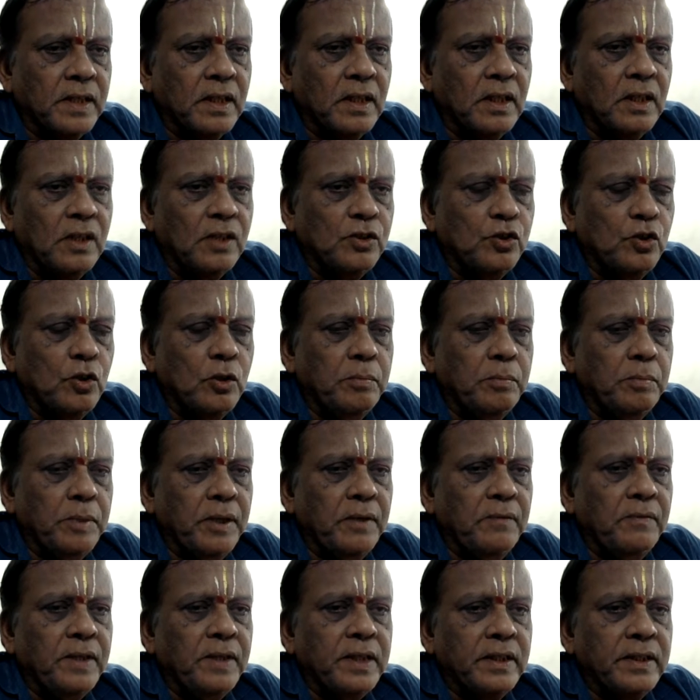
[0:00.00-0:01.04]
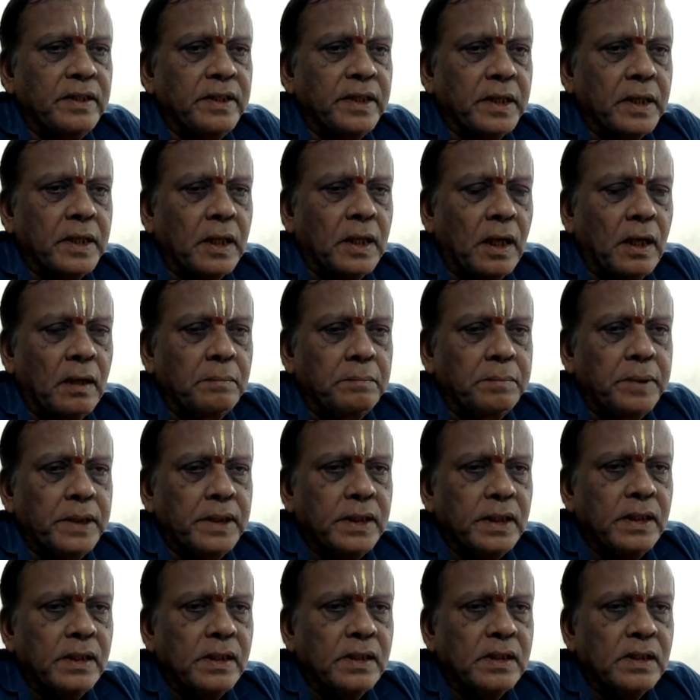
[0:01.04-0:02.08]
should be within the
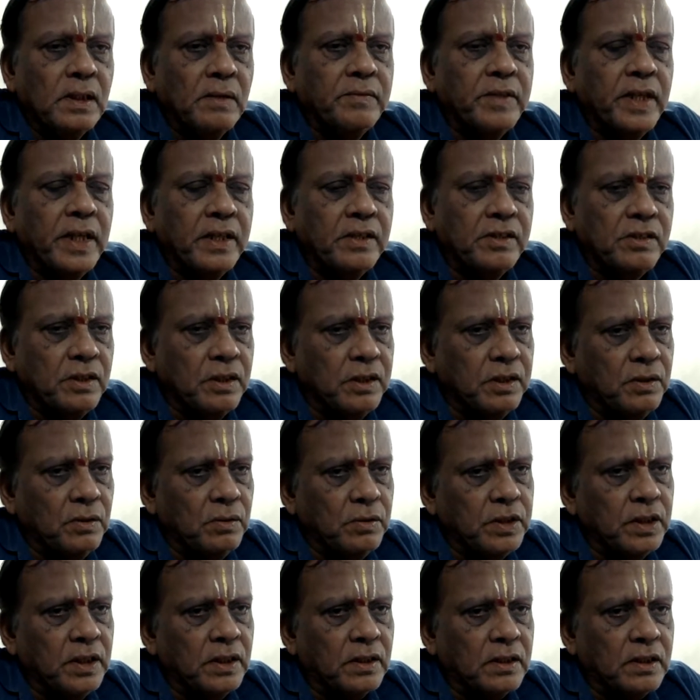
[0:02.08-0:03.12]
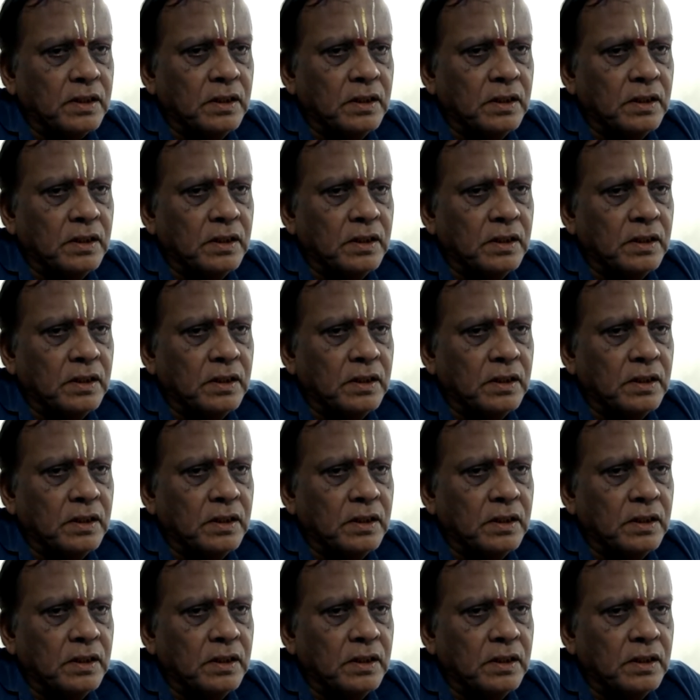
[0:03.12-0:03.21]
competence of the executant.